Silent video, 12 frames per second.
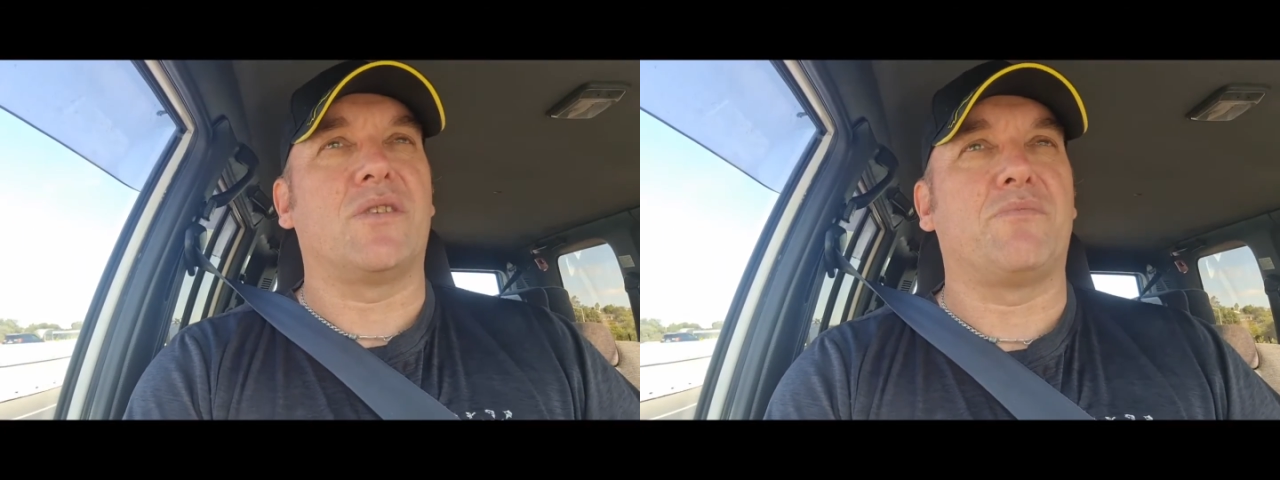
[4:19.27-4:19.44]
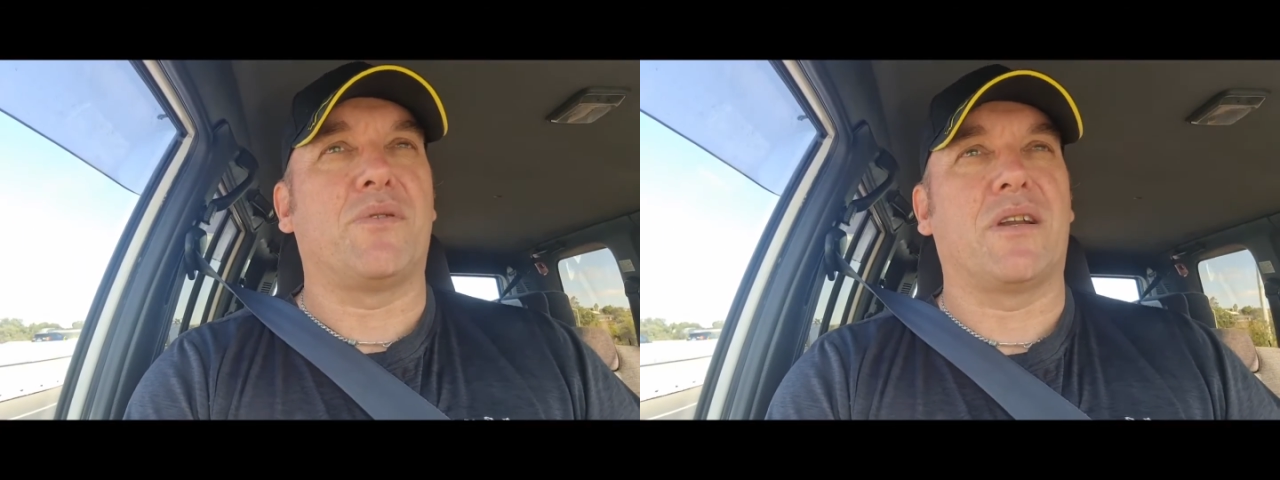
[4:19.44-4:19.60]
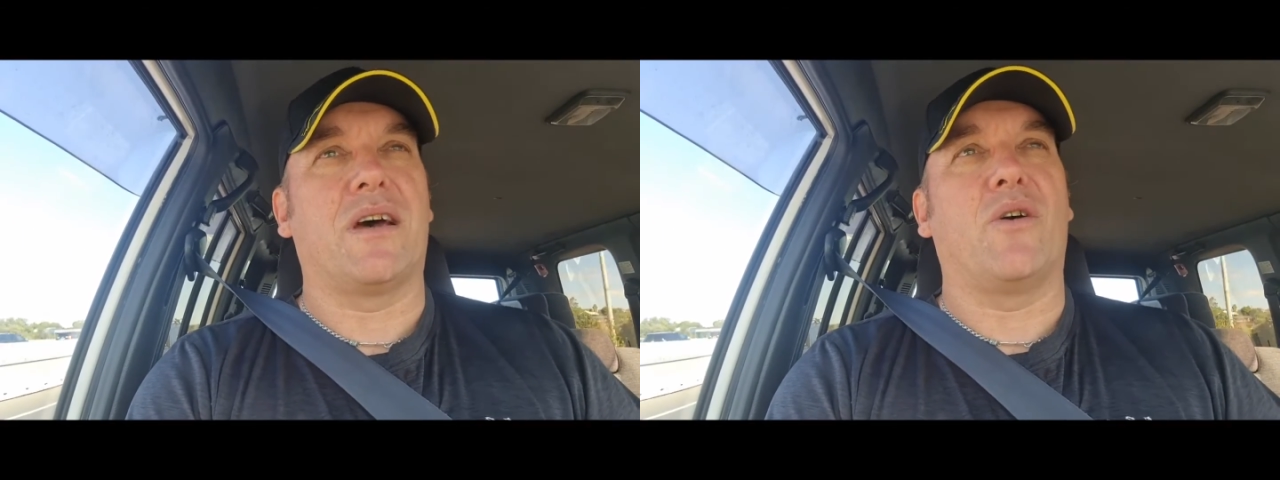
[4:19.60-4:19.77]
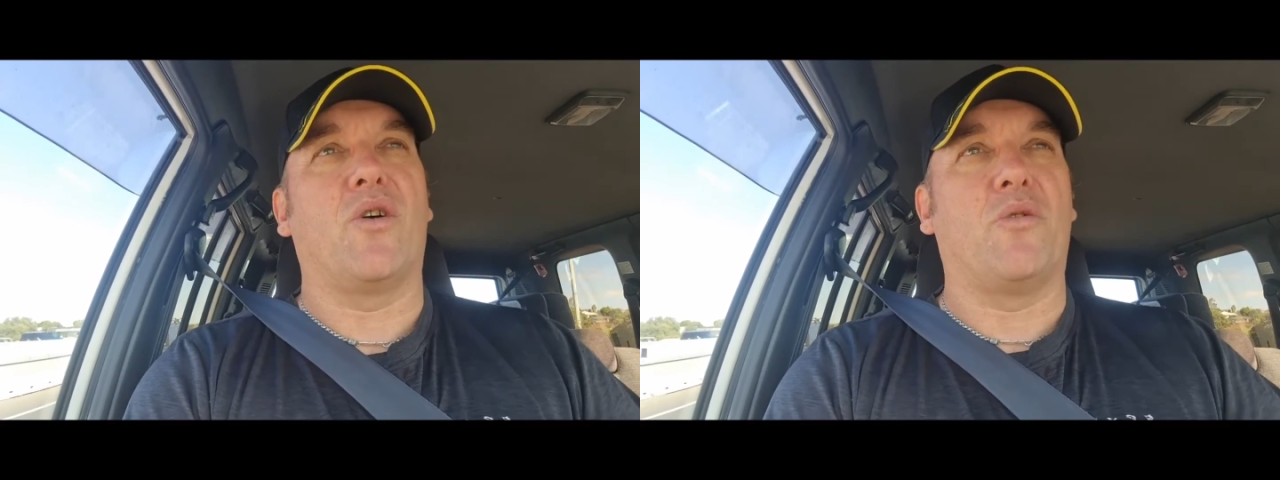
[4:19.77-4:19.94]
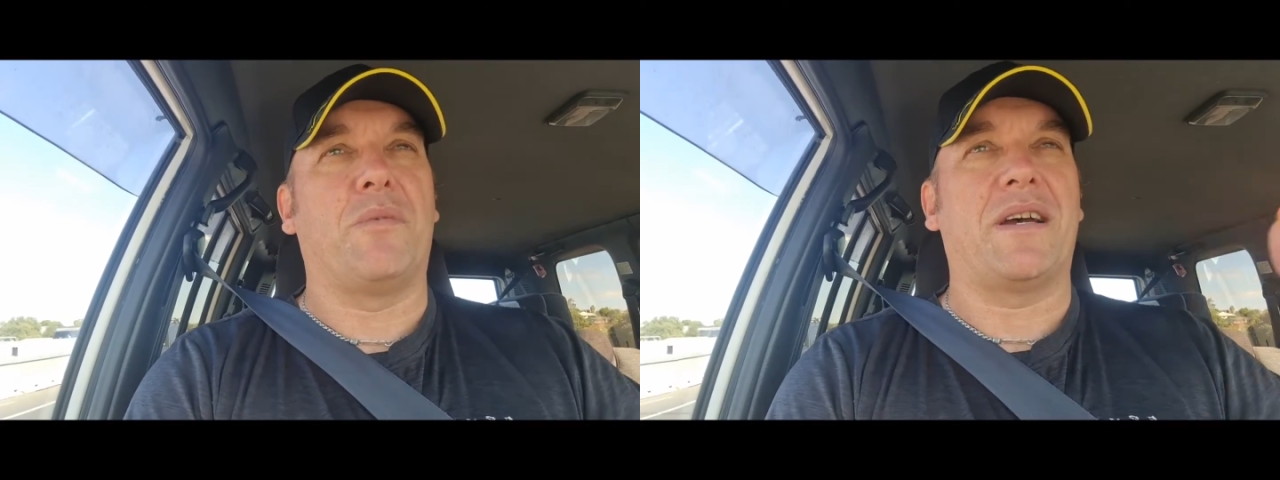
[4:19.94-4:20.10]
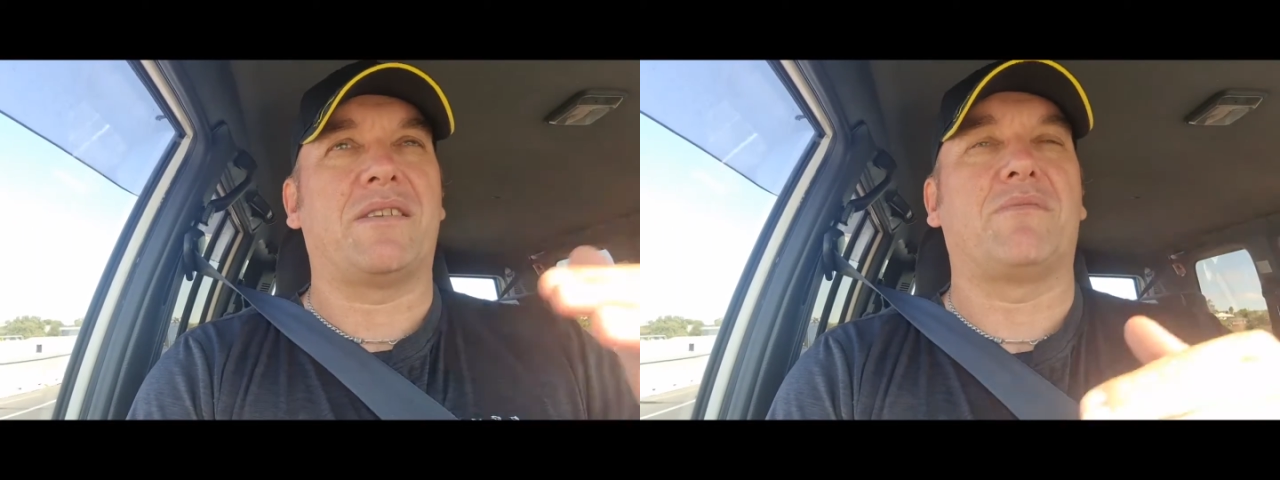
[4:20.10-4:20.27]
is put an
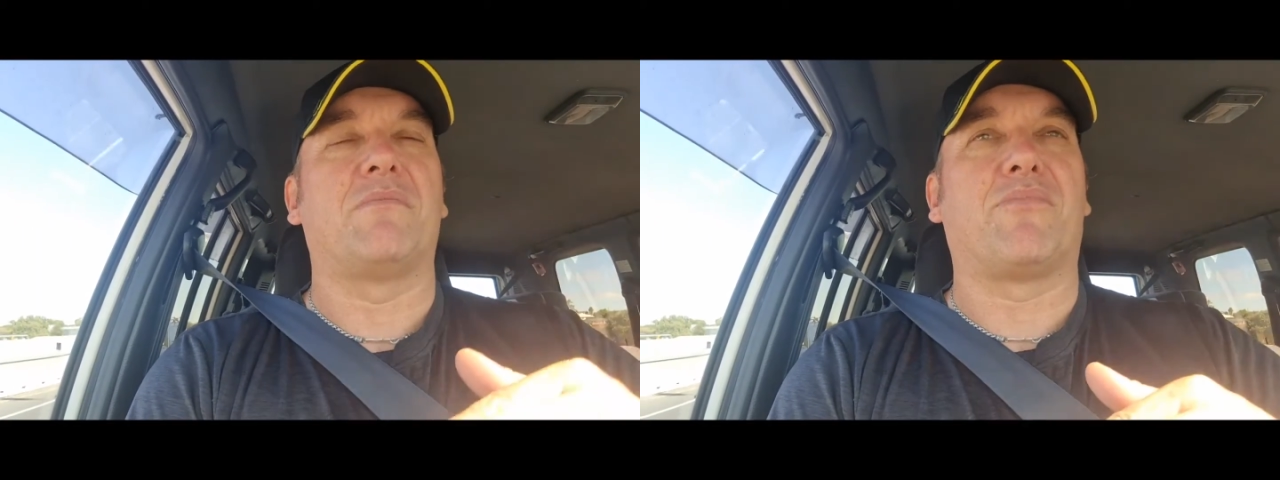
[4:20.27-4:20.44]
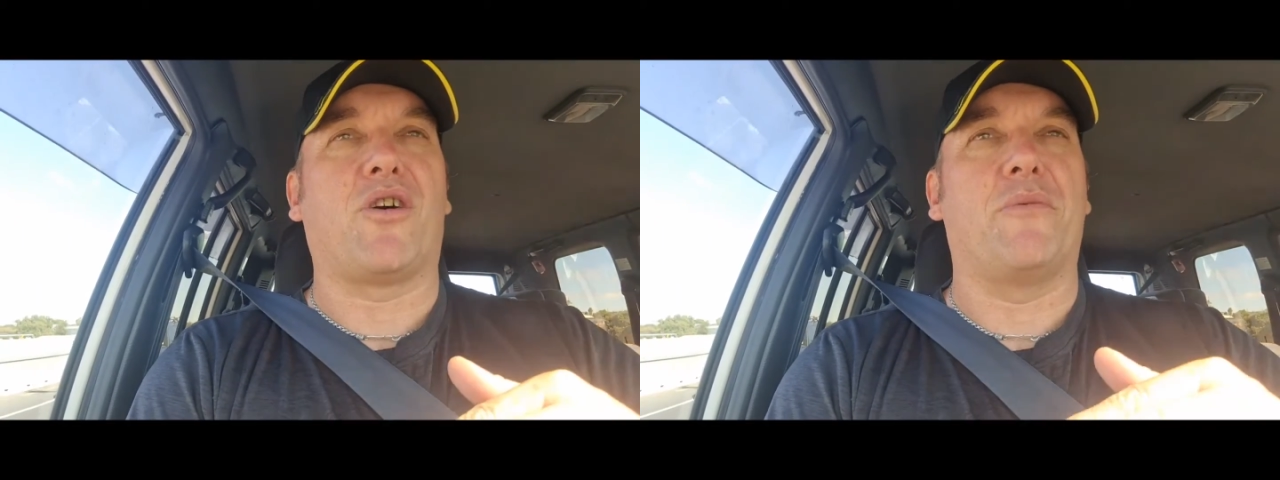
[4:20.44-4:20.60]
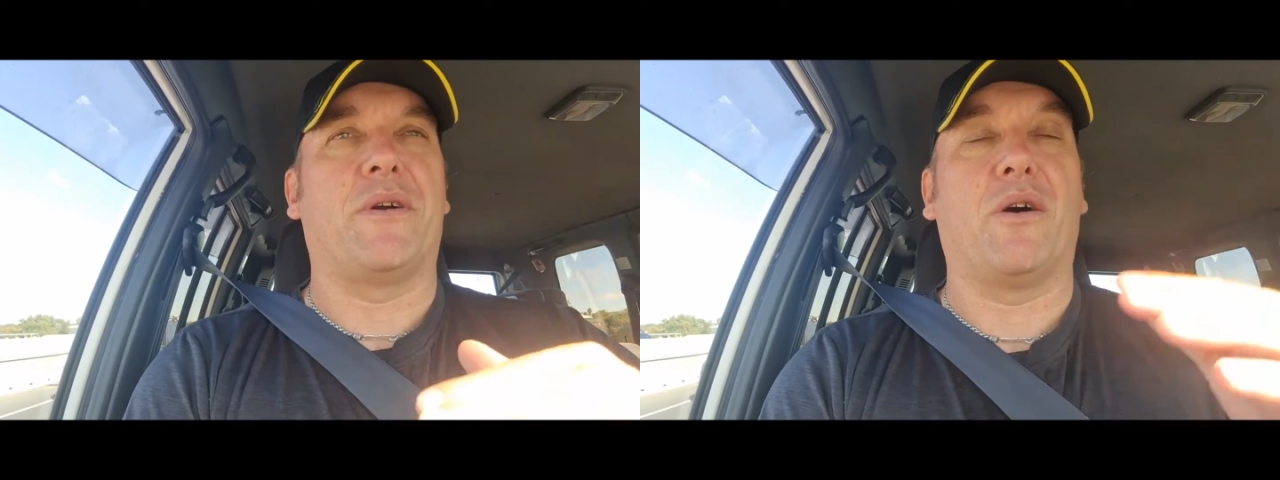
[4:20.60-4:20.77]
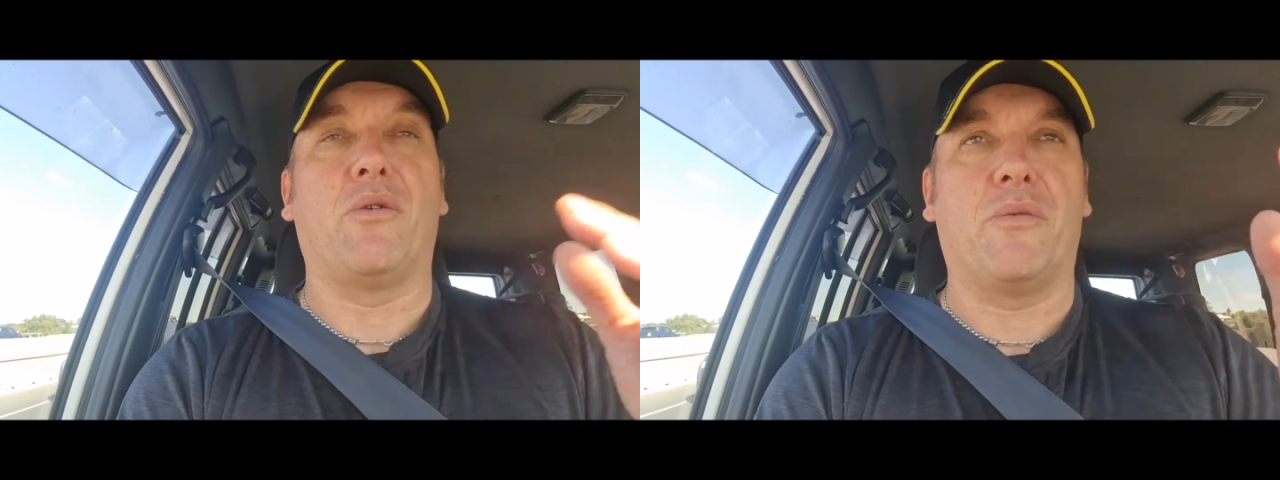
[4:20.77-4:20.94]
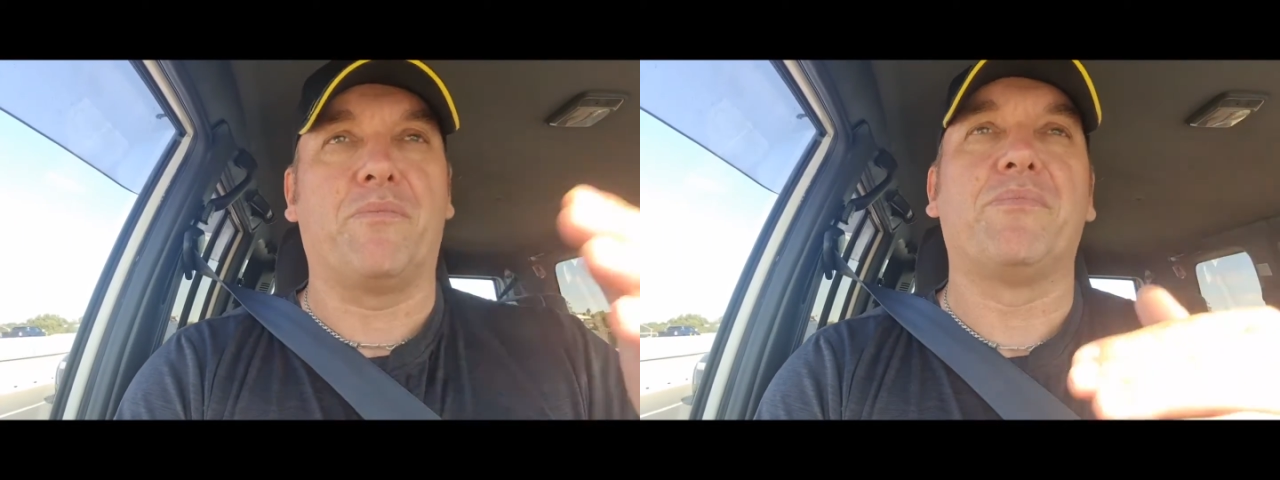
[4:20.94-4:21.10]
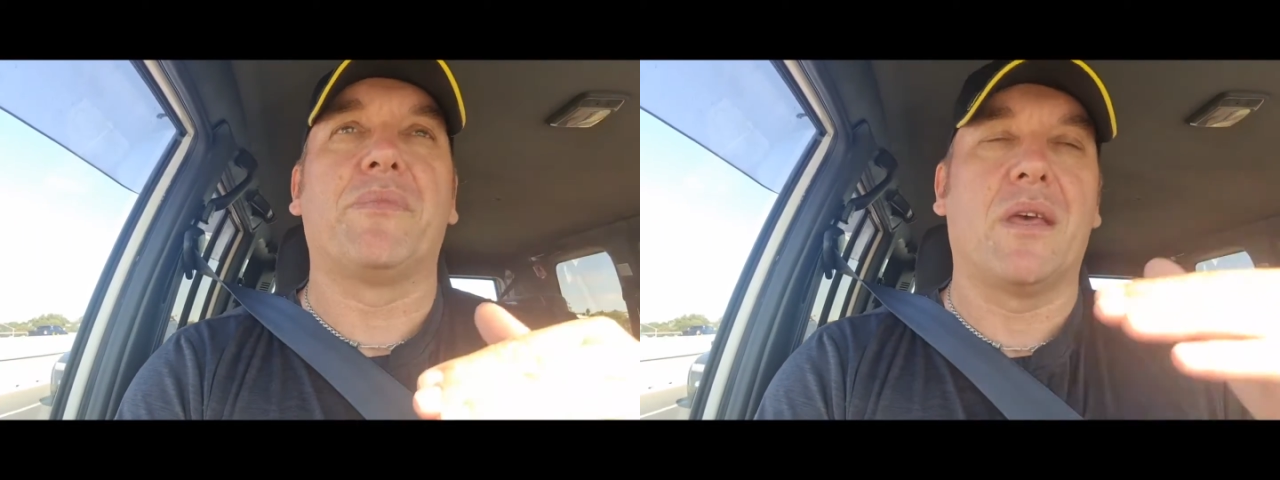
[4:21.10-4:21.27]
oil-based primer, or